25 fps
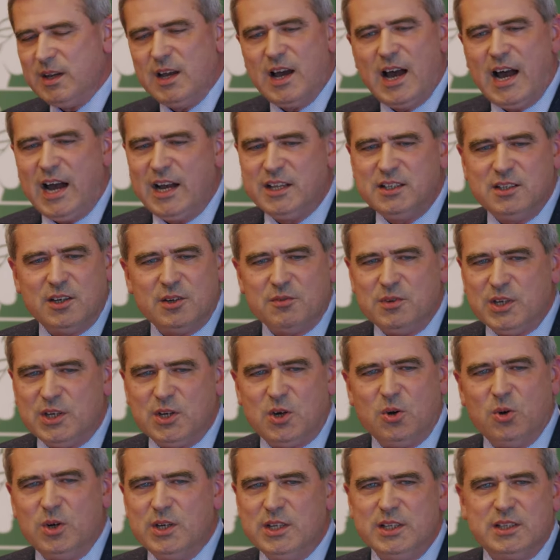Either we
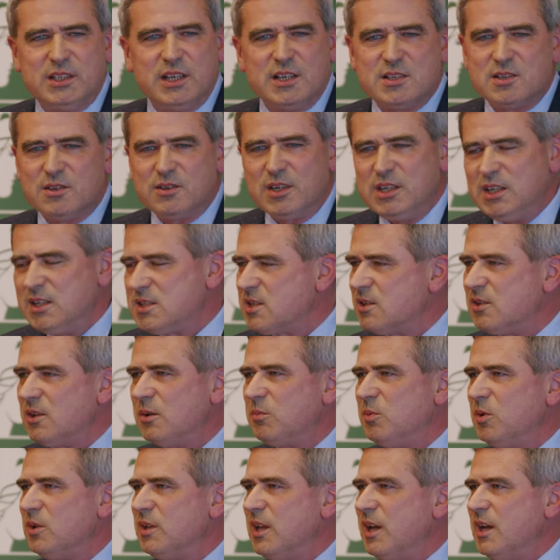call it as a
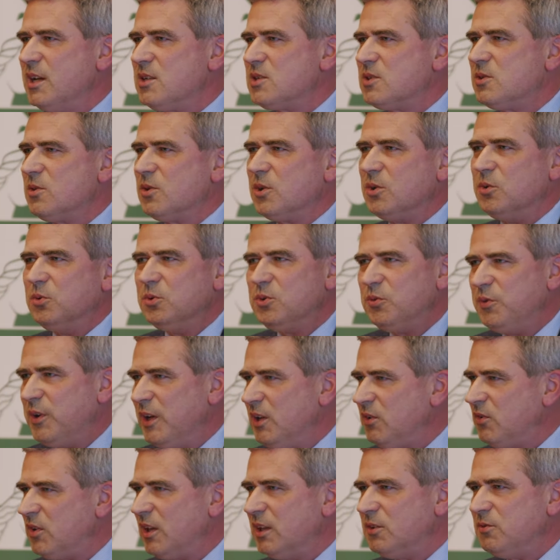reasonableness or a good
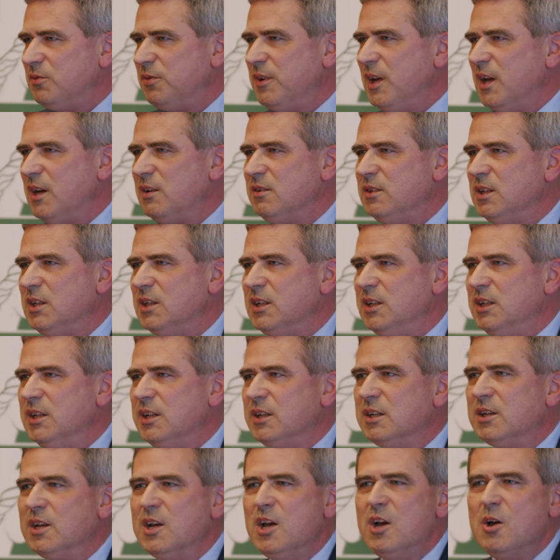faith and fair
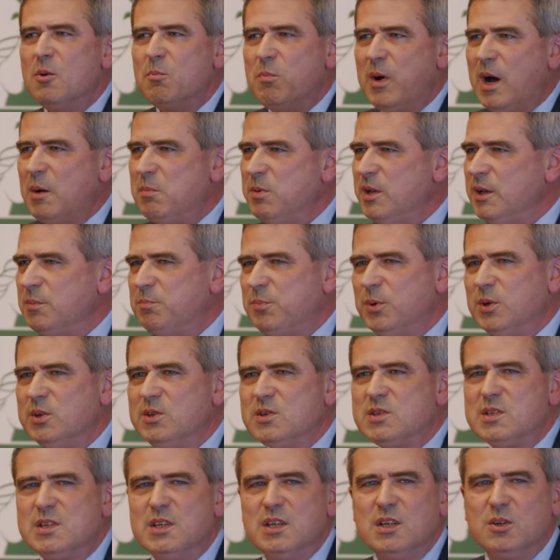dealing, public
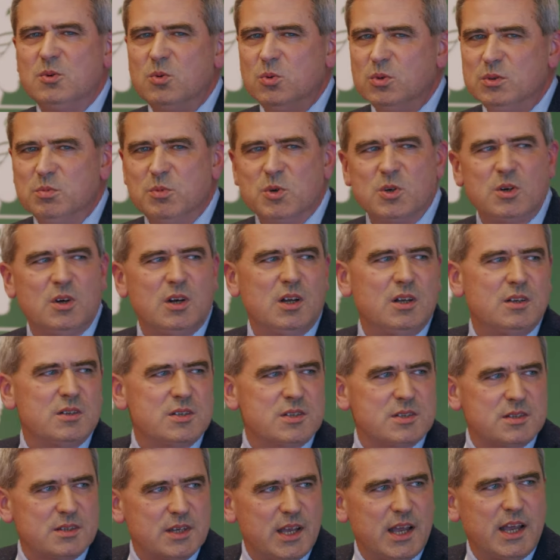policy, good
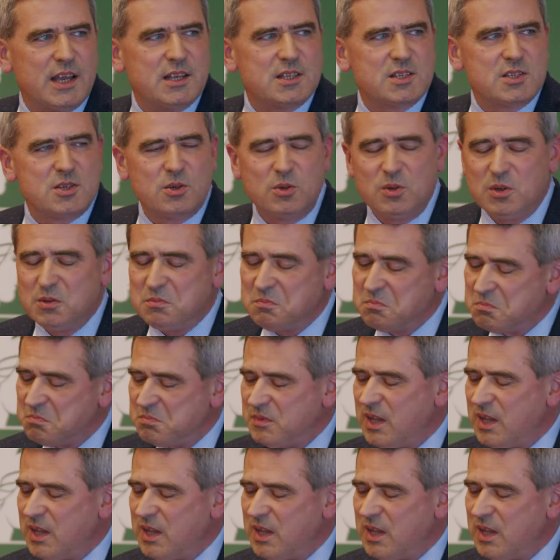morals, and so on.